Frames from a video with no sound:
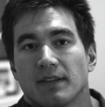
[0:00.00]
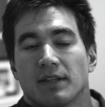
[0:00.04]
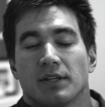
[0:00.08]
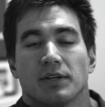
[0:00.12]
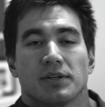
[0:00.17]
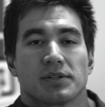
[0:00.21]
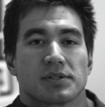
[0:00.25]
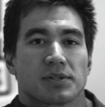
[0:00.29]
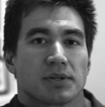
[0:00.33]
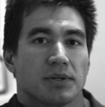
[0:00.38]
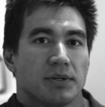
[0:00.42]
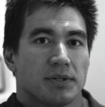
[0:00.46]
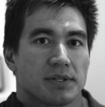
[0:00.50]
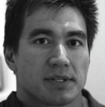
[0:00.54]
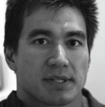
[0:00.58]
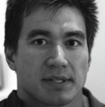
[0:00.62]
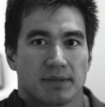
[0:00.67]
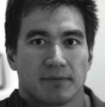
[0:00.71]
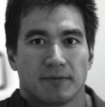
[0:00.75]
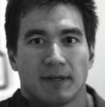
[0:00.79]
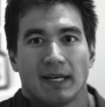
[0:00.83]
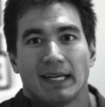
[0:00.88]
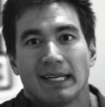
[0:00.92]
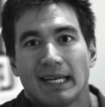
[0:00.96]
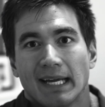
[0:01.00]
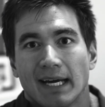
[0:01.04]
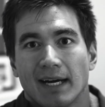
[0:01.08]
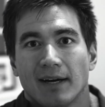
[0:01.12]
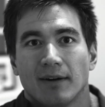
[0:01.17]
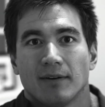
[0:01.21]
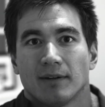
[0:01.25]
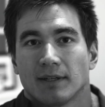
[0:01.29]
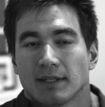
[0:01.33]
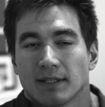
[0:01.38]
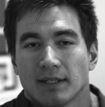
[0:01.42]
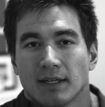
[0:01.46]
Those goals right
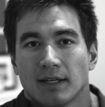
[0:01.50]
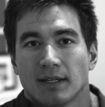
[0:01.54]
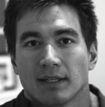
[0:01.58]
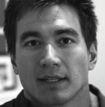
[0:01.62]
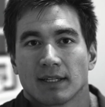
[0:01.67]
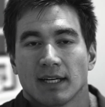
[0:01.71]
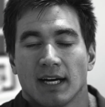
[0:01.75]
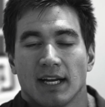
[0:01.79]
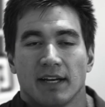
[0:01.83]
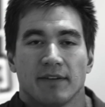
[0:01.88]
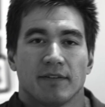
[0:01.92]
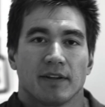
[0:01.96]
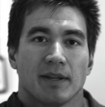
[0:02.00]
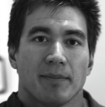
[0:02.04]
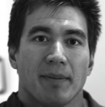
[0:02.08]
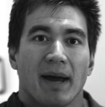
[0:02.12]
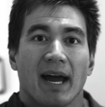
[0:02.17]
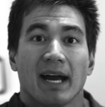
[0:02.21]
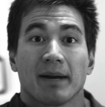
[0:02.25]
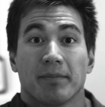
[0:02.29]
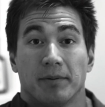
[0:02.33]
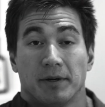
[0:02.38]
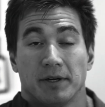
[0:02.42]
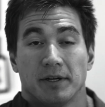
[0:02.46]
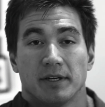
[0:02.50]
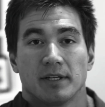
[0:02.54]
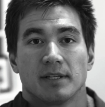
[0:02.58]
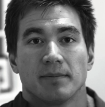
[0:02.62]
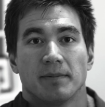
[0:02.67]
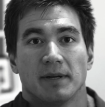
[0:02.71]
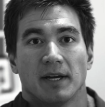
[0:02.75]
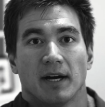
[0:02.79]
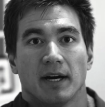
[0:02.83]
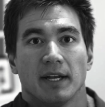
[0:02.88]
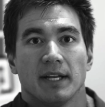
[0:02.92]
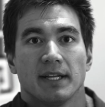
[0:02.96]
now are kind of on the back burner, to
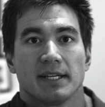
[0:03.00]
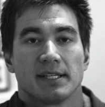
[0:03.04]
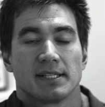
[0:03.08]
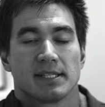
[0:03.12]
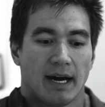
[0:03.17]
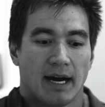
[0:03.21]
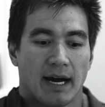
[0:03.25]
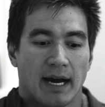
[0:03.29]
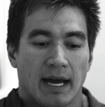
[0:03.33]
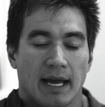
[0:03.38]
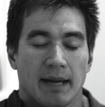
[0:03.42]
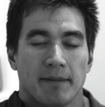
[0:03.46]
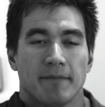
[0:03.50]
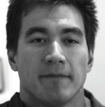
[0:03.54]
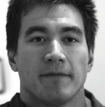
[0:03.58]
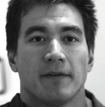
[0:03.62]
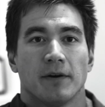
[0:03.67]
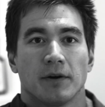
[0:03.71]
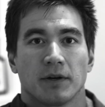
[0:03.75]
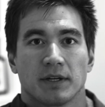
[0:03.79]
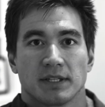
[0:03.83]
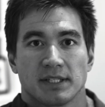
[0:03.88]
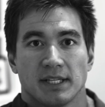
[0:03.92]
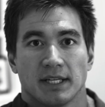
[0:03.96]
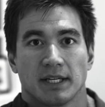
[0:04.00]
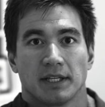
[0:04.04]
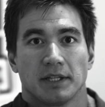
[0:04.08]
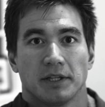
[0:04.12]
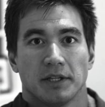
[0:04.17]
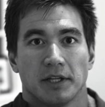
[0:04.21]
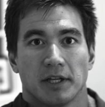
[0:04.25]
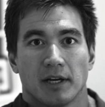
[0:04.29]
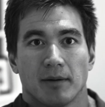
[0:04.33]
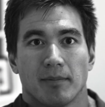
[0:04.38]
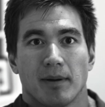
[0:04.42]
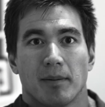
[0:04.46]
be honest. I am focusing a
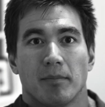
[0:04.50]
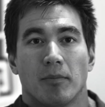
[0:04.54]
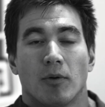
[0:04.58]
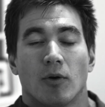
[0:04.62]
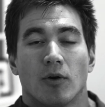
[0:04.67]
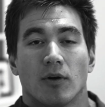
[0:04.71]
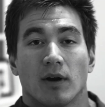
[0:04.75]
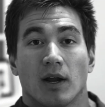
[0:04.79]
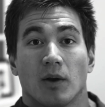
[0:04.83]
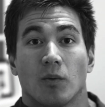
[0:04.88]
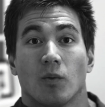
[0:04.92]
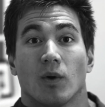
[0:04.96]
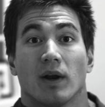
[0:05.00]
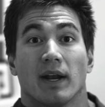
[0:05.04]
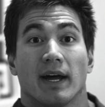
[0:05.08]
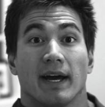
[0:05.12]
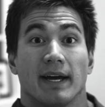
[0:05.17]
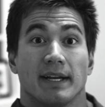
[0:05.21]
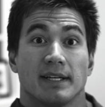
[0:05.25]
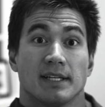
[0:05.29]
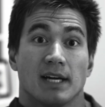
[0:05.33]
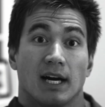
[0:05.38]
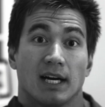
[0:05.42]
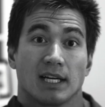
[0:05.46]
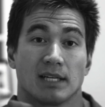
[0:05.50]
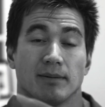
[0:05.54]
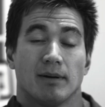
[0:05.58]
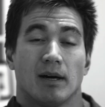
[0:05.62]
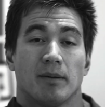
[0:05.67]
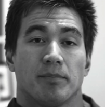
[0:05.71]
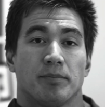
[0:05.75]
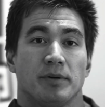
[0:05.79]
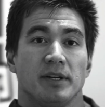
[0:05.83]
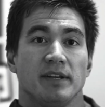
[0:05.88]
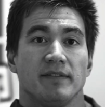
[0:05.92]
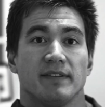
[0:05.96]
little bit more on what I had talked
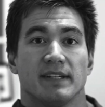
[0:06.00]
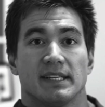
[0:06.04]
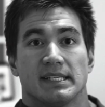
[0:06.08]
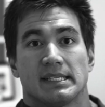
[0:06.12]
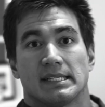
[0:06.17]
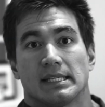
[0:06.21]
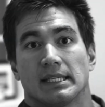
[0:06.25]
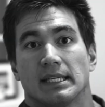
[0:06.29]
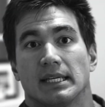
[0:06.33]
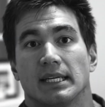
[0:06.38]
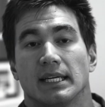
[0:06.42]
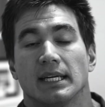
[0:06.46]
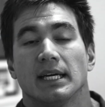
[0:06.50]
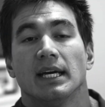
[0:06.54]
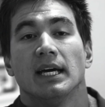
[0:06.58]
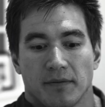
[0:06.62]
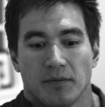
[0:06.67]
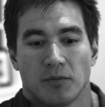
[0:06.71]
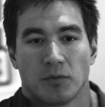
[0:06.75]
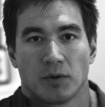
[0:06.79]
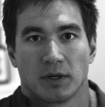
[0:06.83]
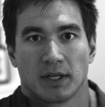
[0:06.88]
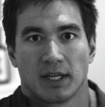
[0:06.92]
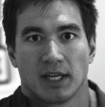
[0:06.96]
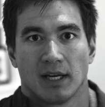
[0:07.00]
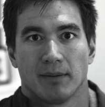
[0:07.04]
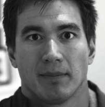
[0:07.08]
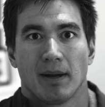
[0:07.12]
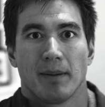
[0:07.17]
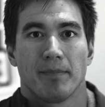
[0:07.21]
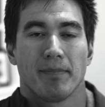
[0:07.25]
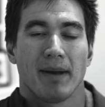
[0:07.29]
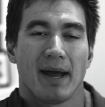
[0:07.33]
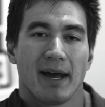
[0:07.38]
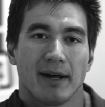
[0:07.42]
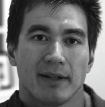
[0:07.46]
about previously, working on
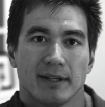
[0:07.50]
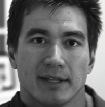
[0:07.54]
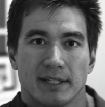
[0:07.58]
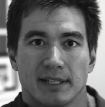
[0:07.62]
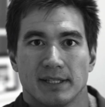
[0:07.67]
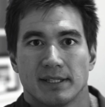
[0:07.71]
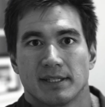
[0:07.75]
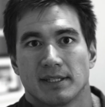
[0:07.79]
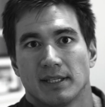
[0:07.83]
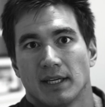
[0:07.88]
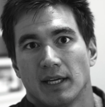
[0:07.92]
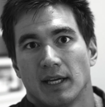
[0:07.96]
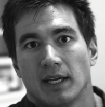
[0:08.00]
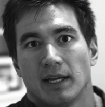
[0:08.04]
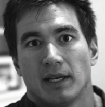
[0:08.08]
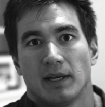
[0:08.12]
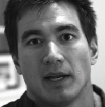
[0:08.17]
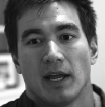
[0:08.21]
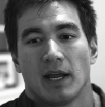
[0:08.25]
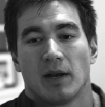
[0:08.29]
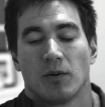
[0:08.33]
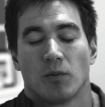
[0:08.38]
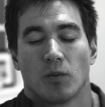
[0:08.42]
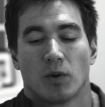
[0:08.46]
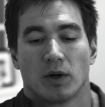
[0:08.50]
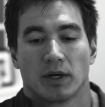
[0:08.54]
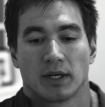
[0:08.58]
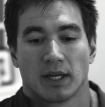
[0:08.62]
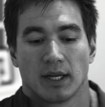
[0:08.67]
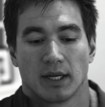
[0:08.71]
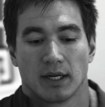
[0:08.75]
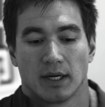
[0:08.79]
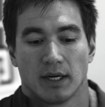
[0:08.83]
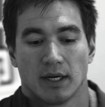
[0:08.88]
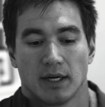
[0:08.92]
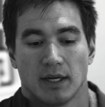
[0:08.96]
my balance and
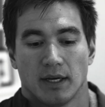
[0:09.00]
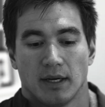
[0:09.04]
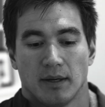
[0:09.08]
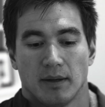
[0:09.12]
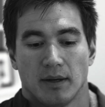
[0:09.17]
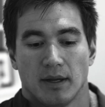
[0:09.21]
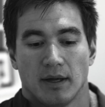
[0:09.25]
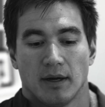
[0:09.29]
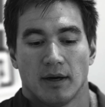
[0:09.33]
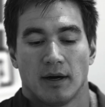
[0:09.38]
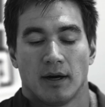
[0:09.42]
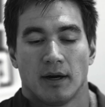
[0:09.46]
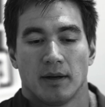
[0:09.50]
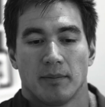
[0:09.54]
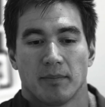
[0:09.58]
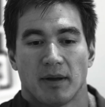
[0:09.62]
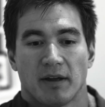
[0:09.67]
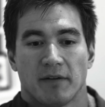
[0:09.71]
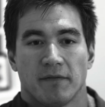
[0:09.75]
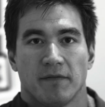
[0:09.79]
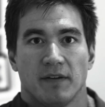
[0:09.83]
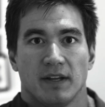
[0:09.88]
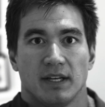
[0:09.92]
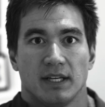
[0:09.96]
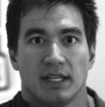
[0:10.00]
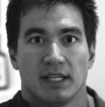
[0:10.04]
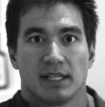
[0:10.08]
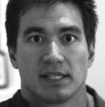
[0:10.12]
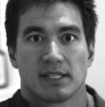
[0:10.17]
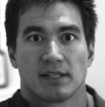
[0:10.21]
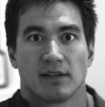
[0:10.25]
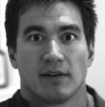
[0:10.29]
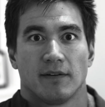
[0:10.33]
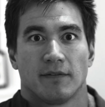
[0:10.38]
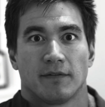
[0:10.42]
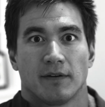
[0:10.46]
working on my
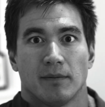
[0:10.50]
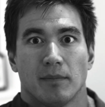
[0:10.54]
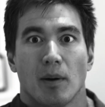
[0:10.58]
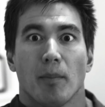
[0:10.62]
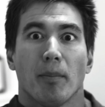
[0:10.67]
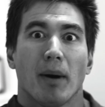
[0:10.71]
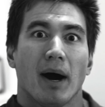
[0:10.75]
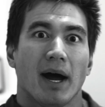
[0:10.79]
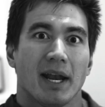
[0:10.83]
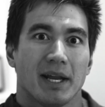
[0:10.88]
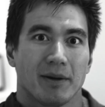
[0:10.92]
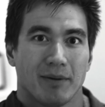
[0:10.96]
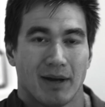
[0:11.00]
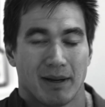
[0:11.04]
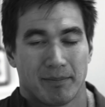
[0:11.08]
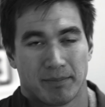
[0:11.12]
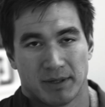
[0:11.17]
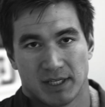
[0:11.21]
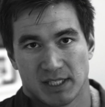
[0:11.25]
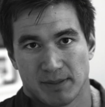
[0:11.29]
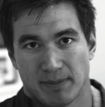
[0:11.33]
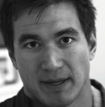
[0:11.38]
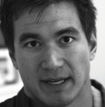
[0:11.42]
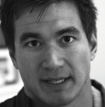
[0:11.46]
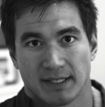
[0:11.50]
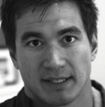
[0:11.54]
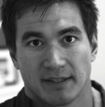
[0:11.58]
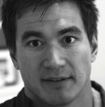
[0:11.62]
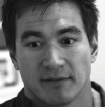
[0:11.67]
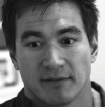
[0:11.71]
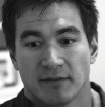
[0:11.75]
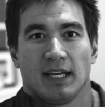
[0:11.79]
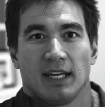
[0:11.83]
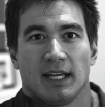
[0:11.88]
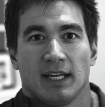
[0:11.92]
fitness from a body weight perspective.